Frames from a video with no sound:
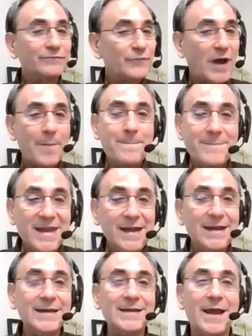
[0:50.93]

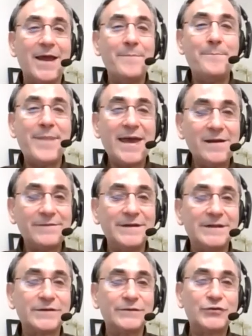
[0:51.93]
immediate benefits
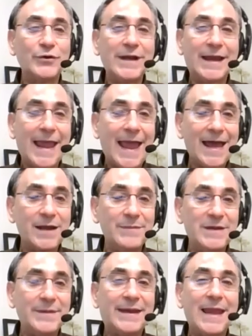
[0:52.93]
of joining Atomy
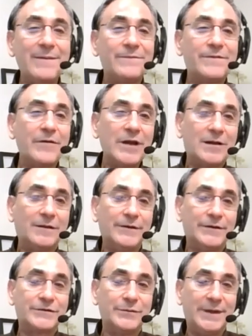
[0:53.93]
became very clear
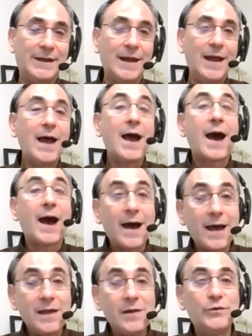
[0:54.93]
to me.
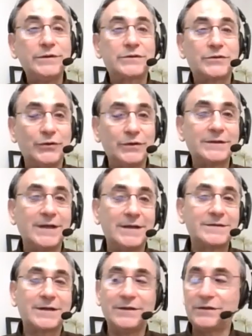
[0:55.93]
I was hooked as a
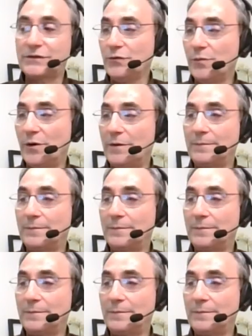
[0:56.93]
consumer.